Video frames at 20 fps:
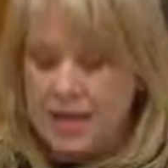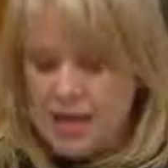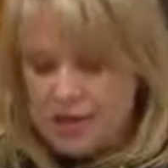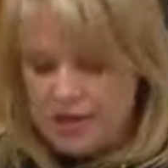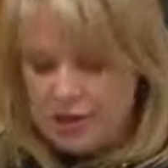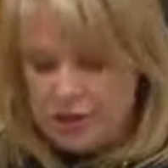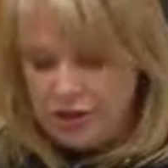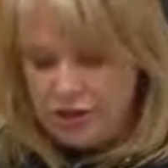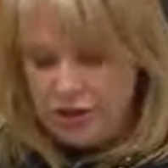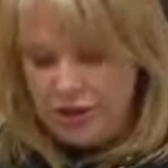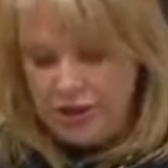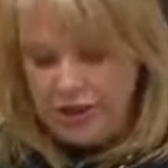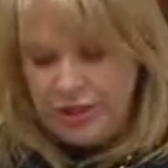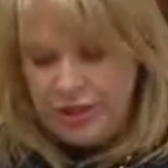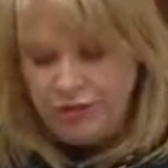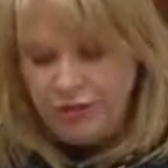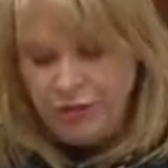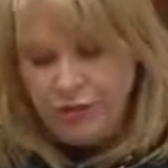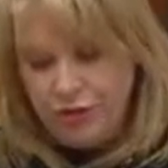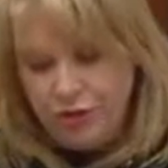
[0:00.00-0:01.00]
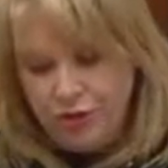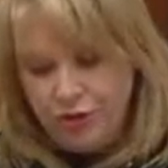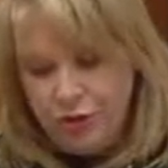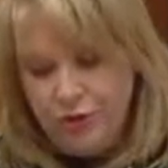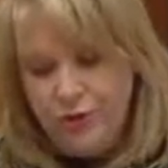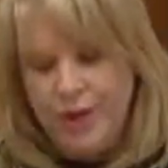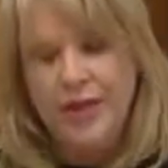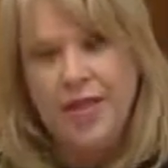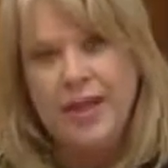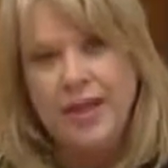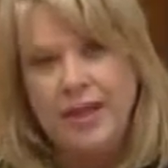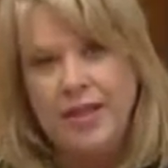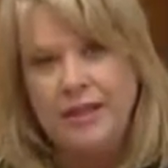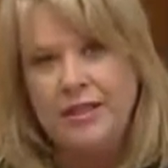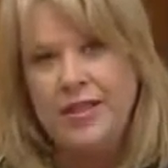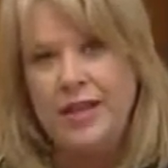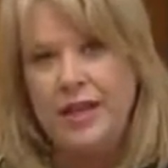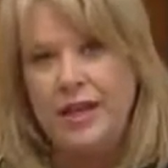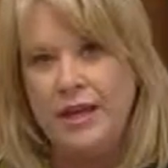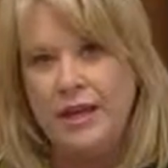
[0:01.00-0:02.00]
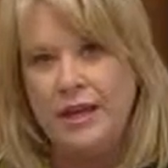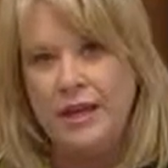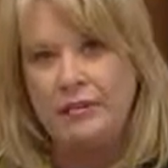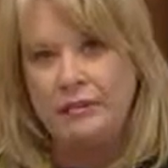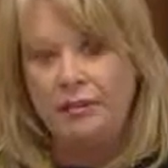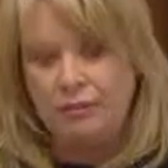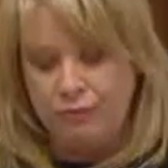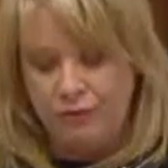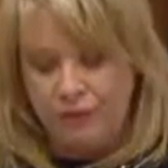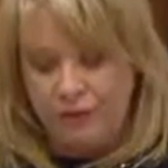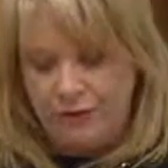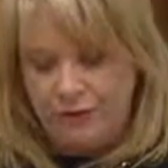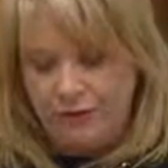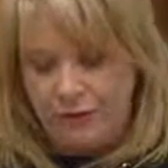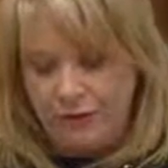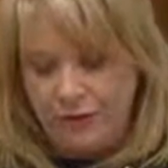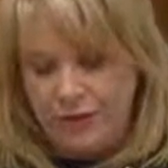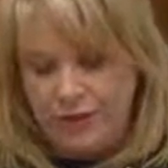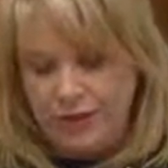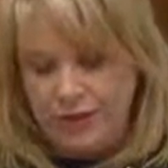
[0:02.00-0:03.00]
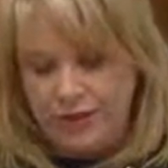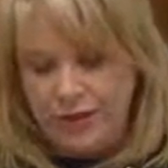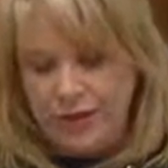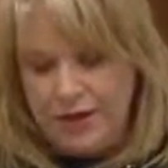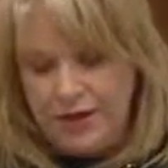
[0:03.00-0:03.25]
including 2 air-to-air refuelling.